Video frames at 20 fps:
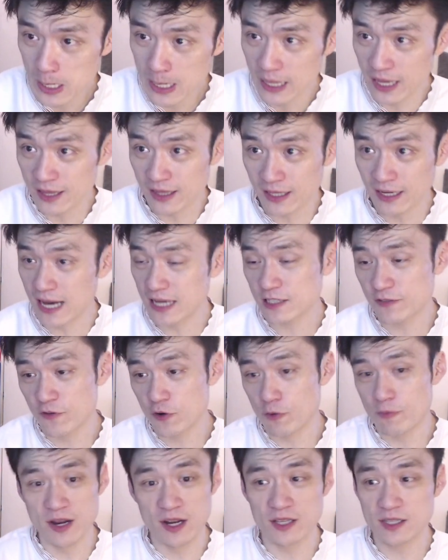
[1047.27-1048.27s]
in the last few
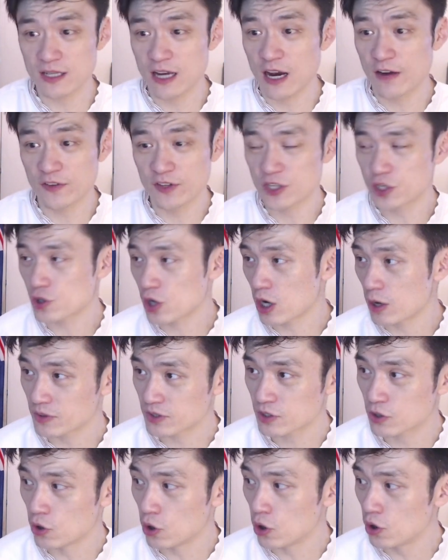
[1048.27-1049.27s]
minutes after the try was
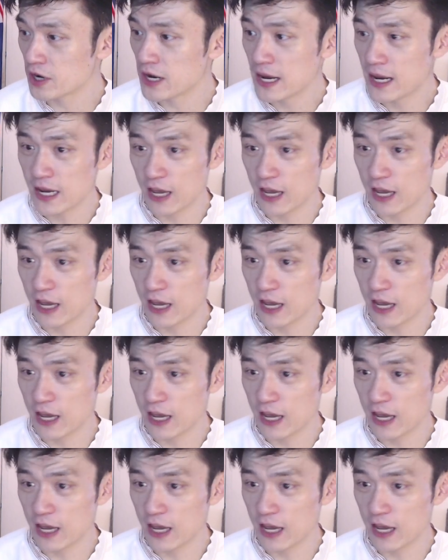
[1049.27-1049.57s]
scored.